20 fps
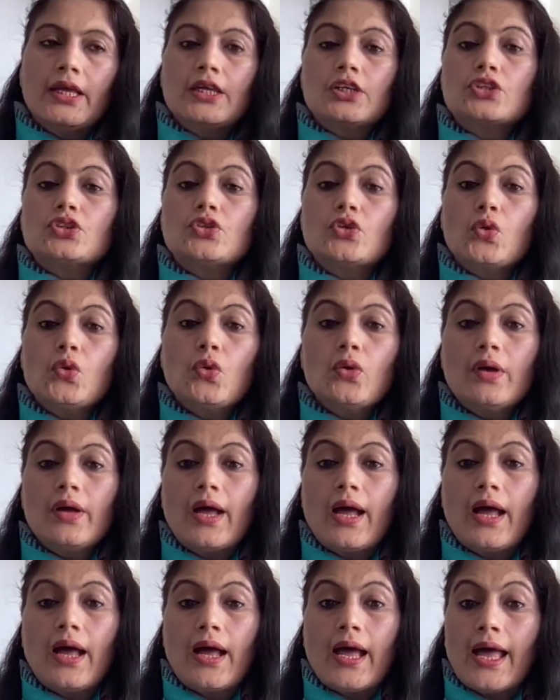So
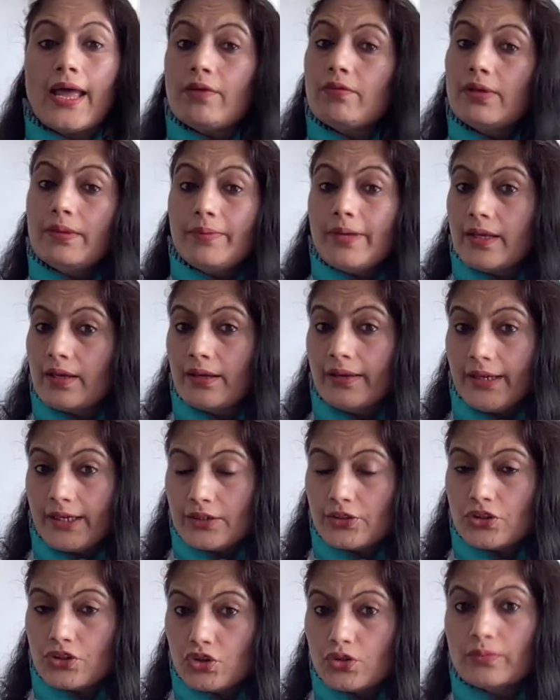I will be
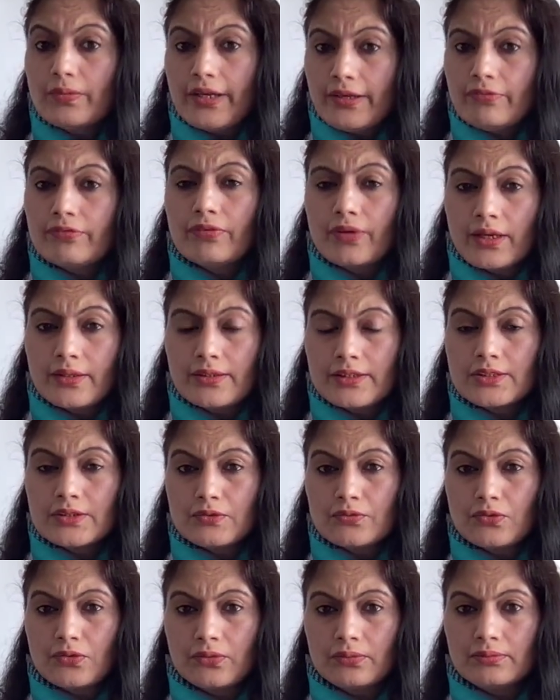connected to my father's
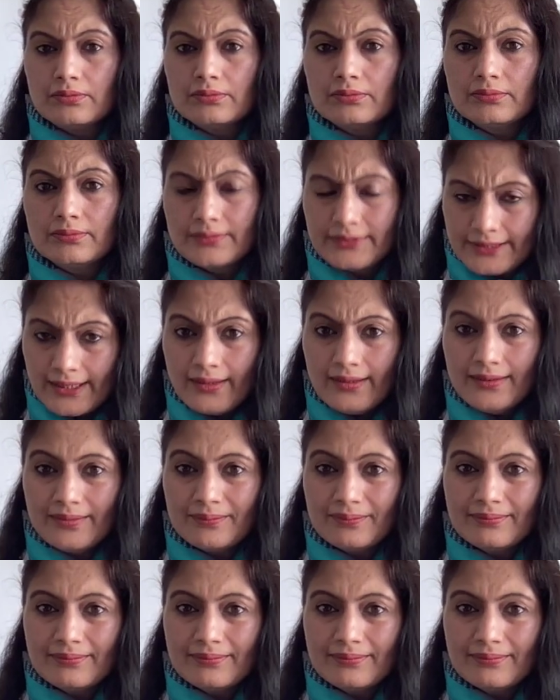phone. Yeah?